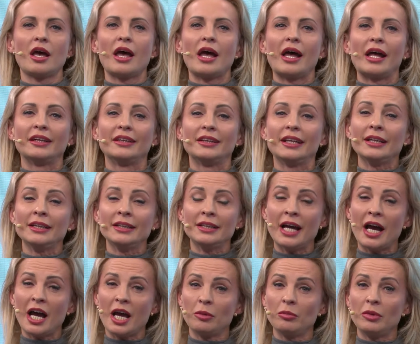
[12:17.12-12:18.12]
At that
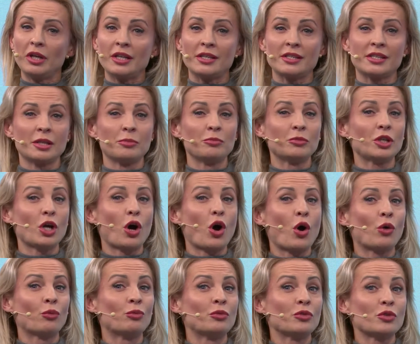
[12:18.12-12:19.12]
time, it seemed
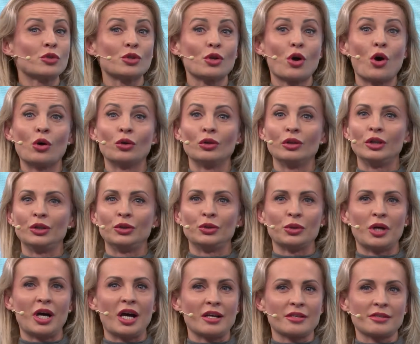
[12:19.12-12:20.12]
obvious only to
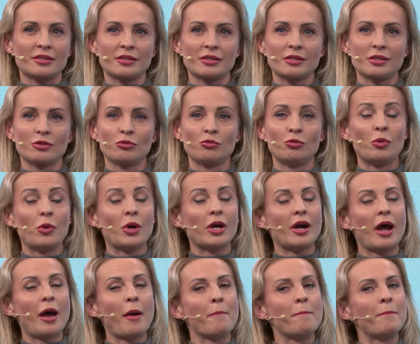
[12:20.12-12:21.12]
us. We were
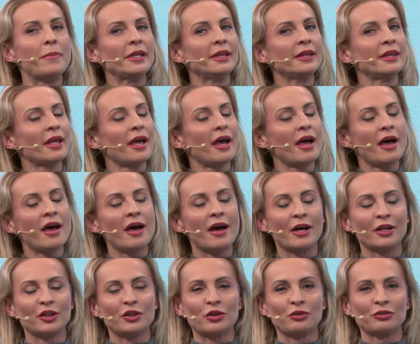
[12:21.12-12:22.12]
a bit
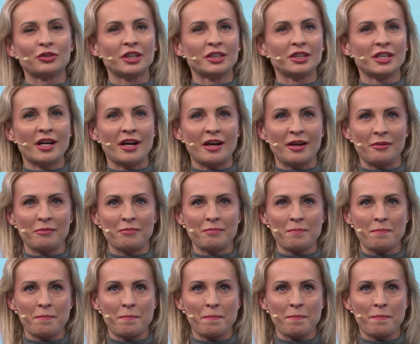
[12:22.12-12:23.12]
ahead of the
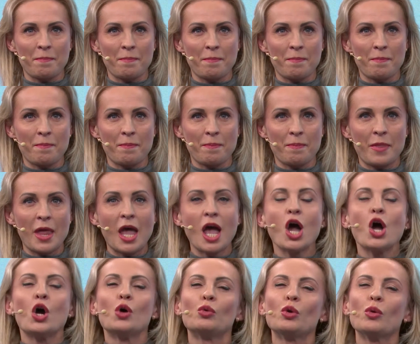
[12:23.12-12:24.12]
time.
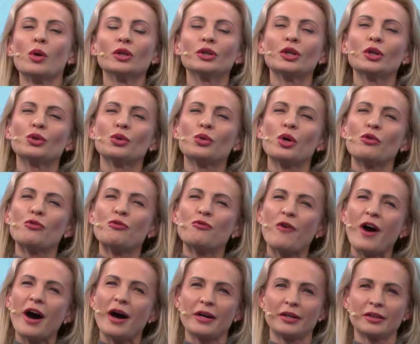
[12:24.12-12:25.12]
We wanted to go
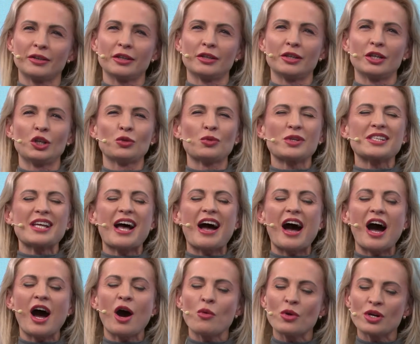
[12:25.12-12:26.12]
farther. It was
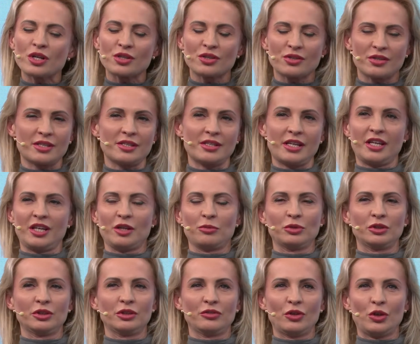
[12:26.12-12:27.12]
our
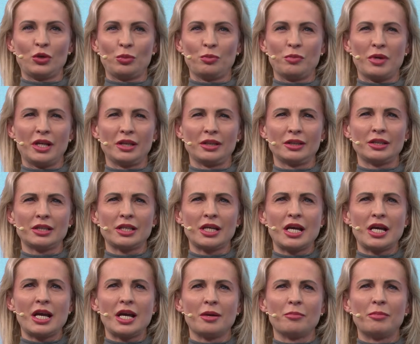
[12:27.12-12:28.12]
sustainable development.
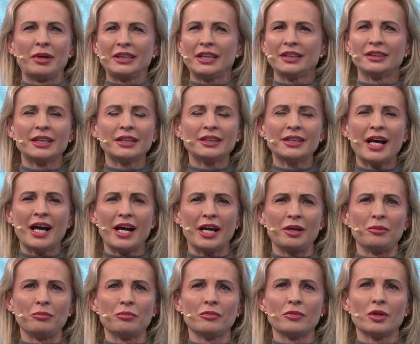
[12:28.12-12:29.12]
But at the
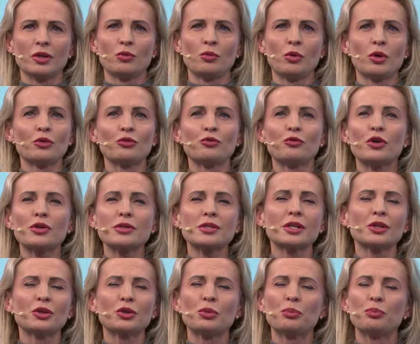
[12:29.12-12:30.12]
time, we were
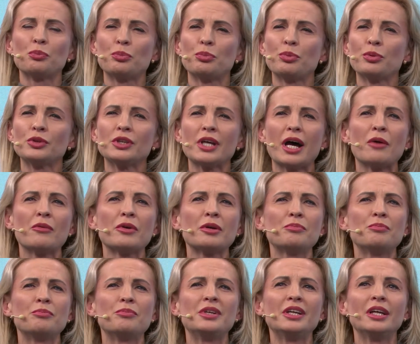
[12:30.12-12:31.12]
forced to put our
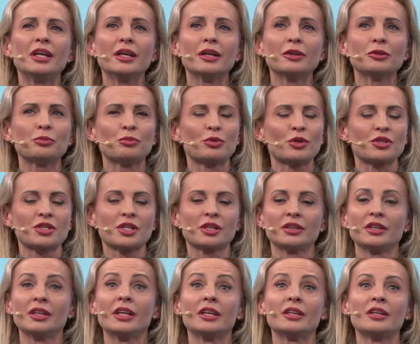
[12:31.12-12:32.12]
brilliant
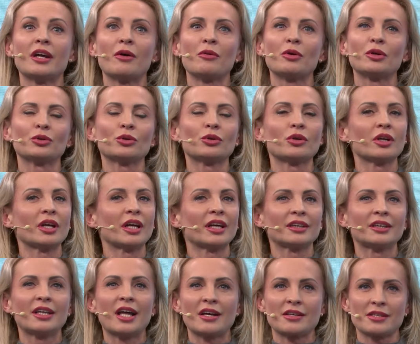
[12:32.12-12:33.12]
project in a drawer to
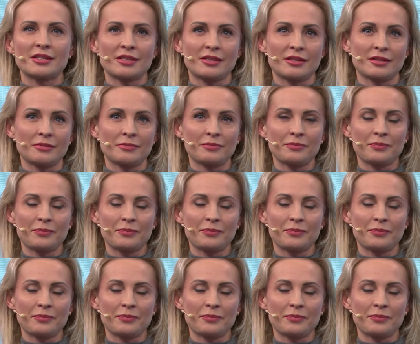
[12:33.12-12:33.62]
collect dust.